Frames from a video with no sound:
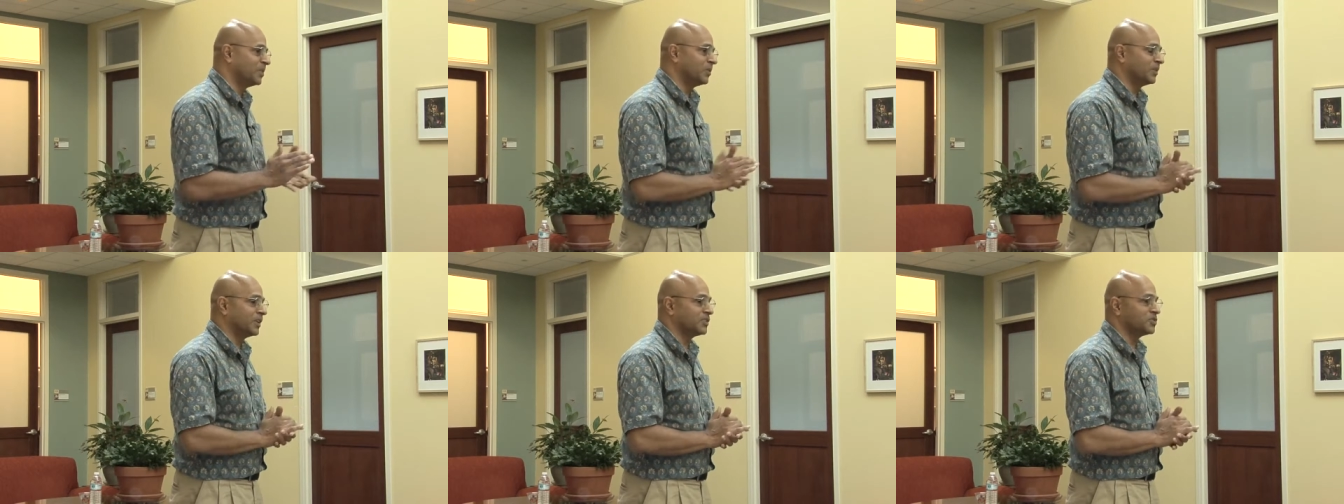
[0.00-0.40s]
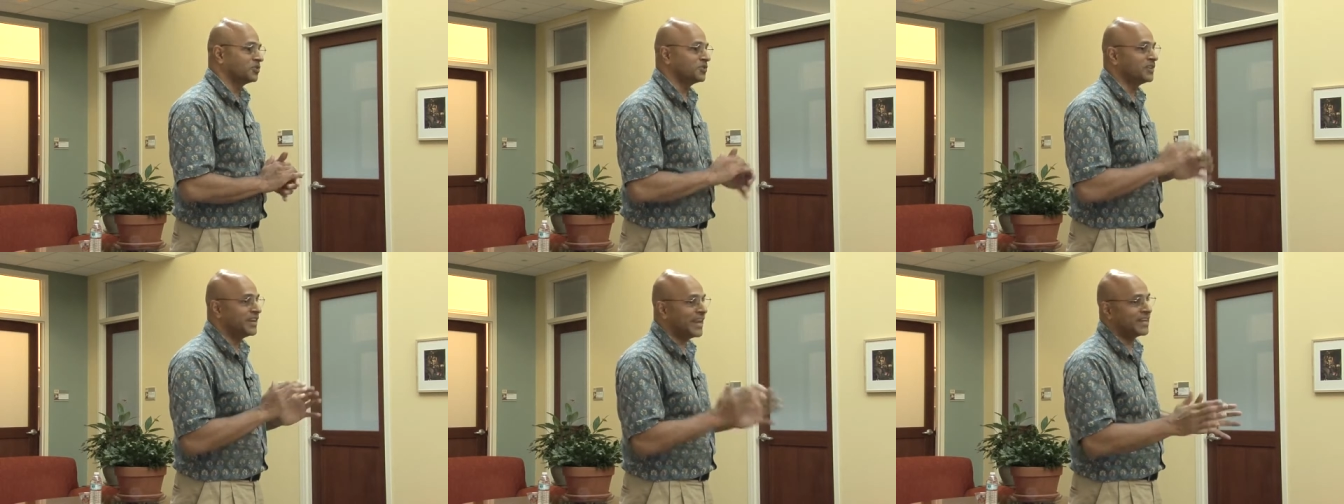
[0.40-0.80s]
Okay, so
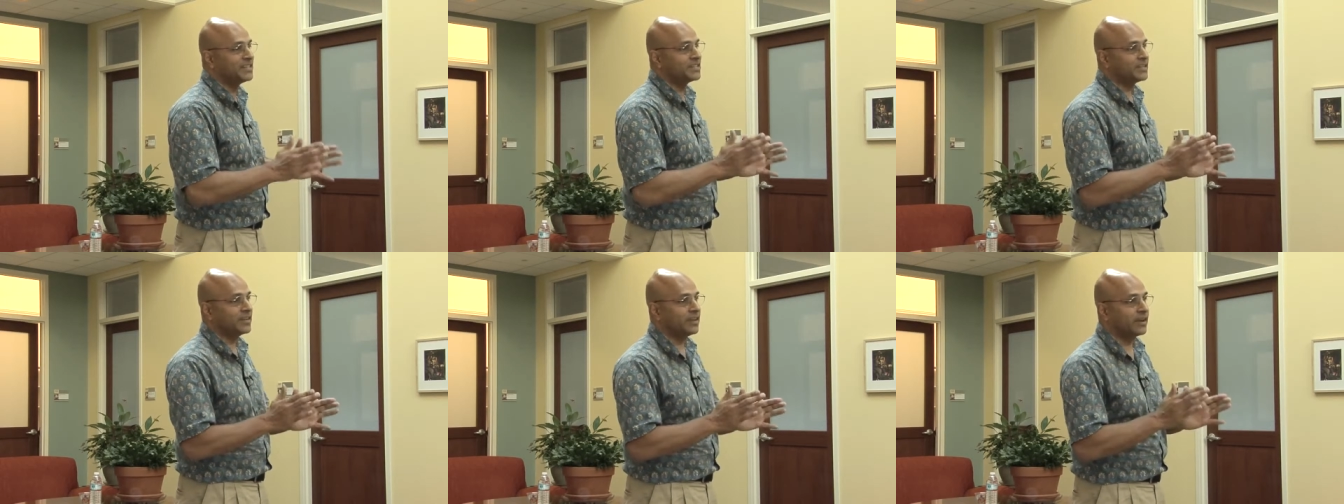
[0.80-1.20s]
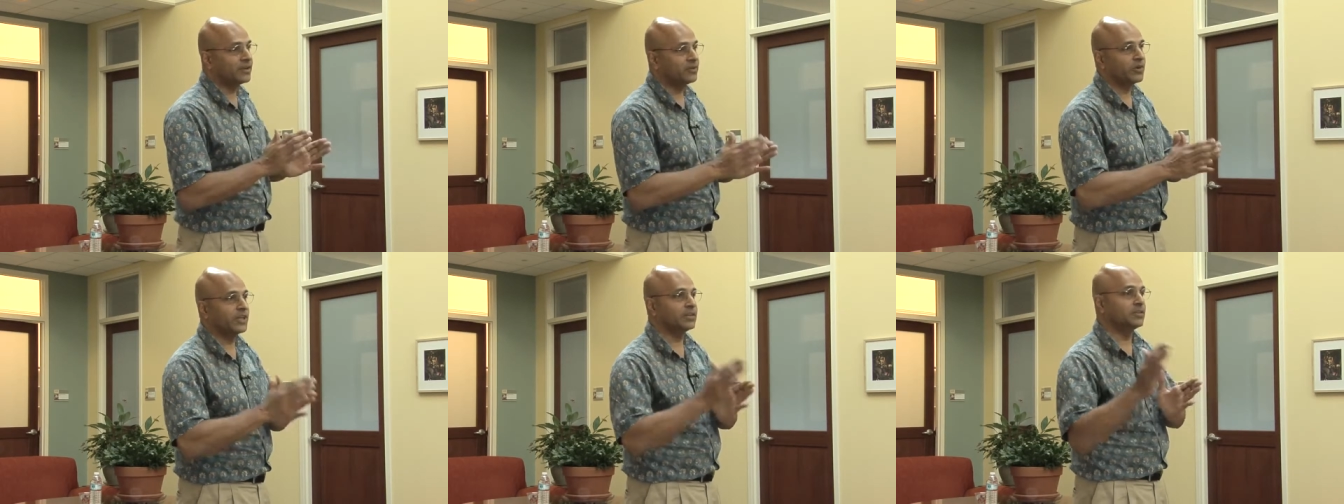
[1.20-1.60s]
the net
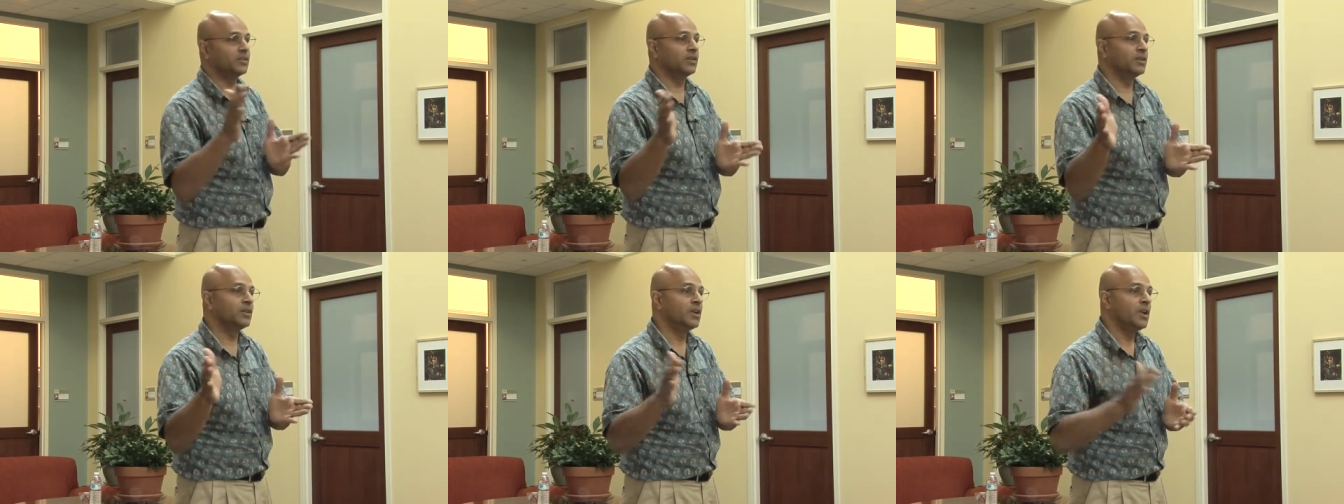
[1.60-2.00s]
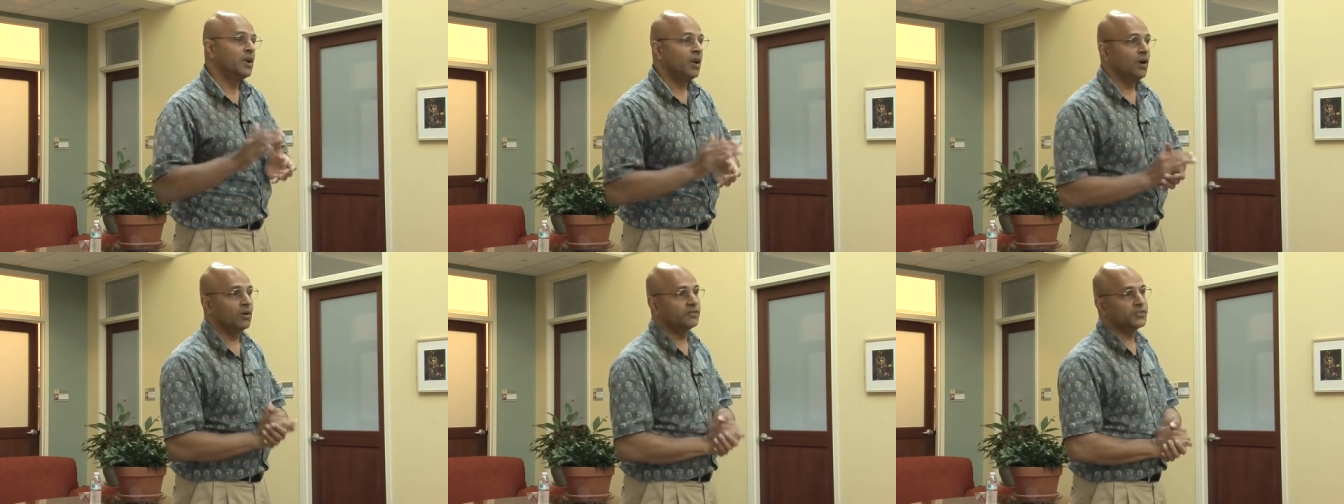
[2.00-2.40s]
accretion
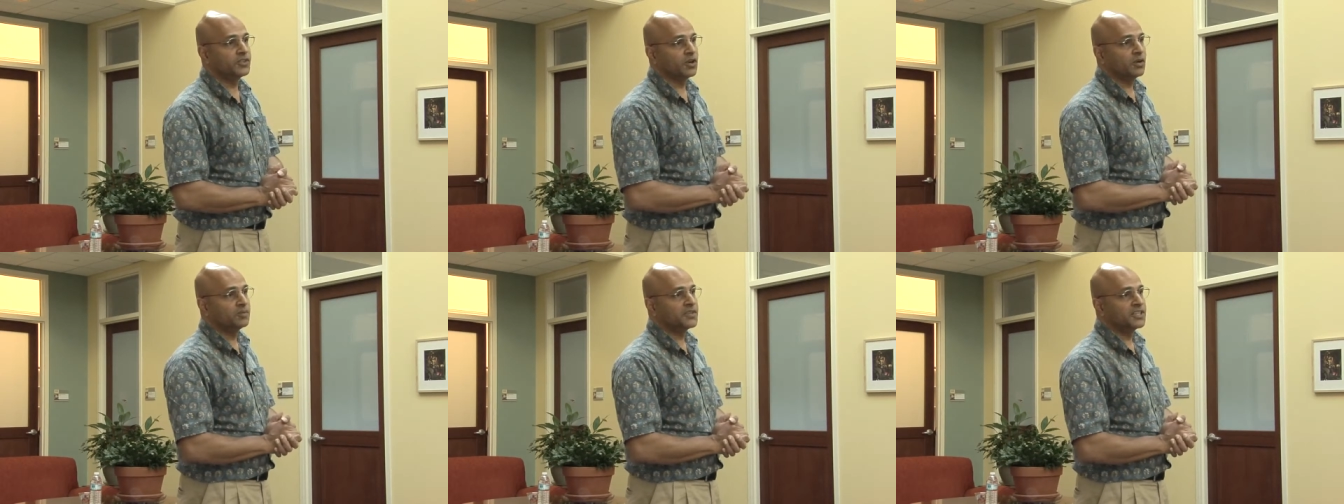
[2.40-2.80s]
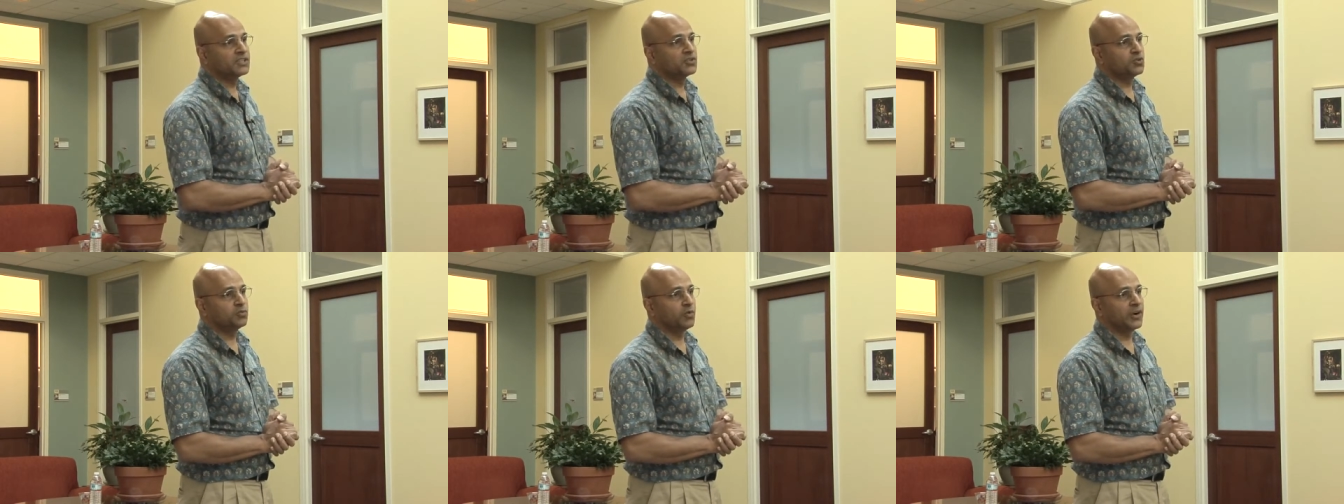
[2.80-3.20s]
of jobs is
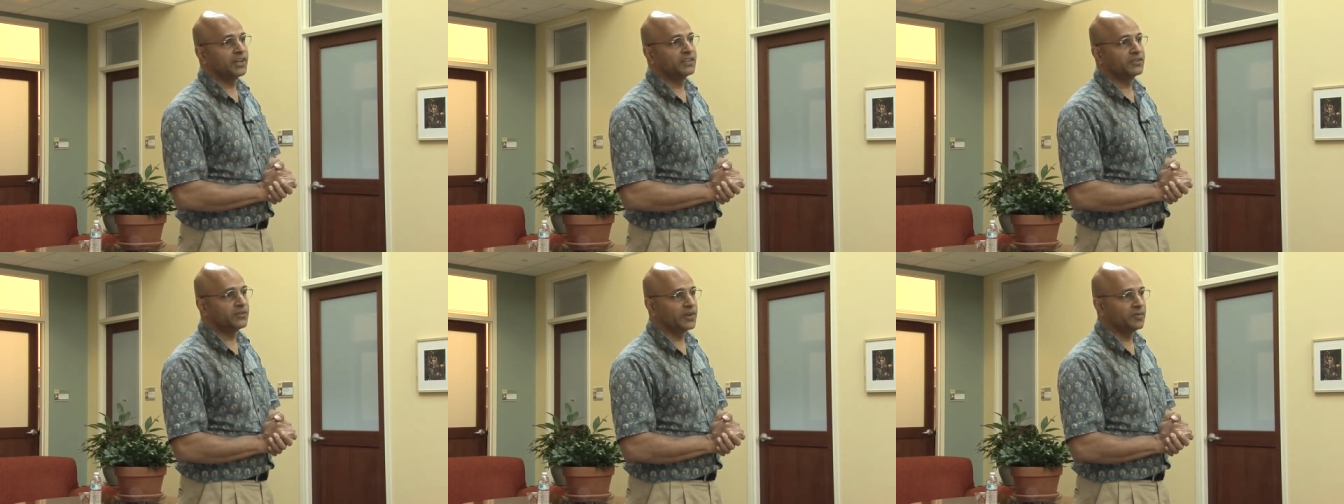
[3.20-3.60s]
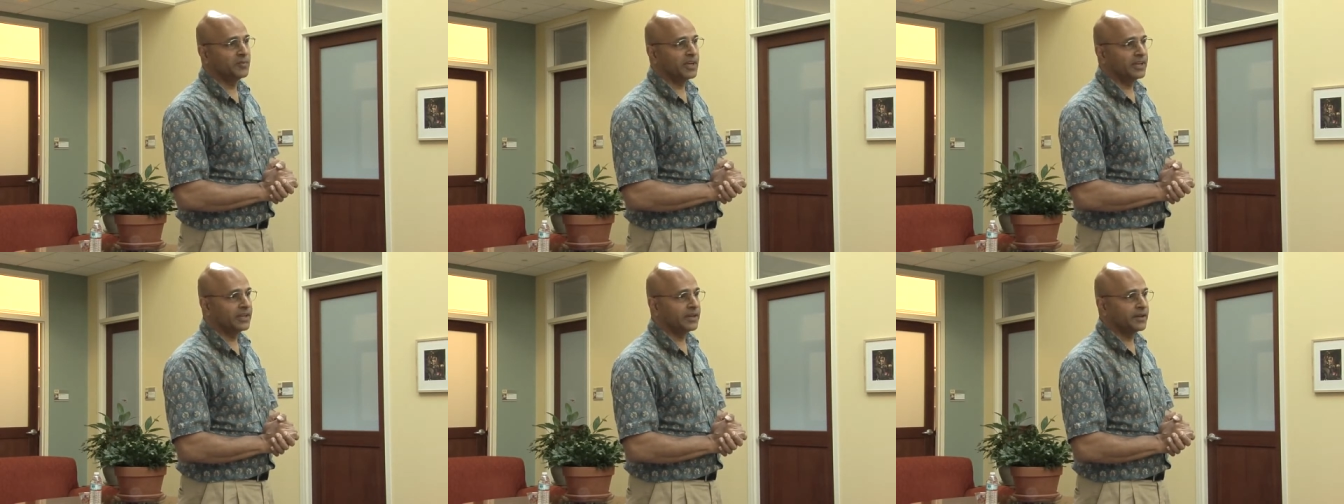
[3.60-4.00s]
2.3
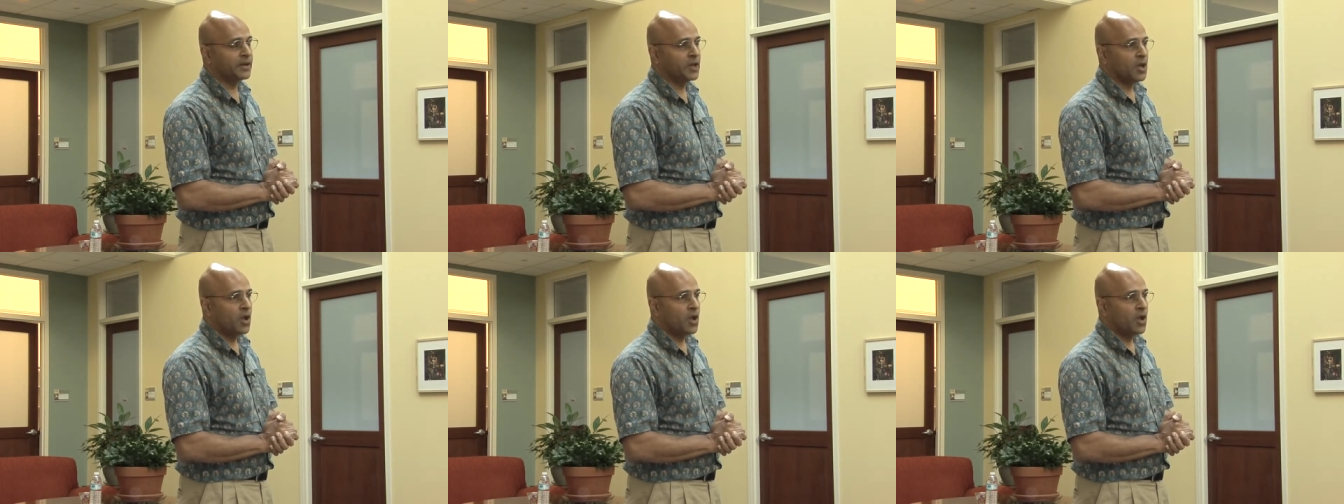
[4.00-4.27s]
million.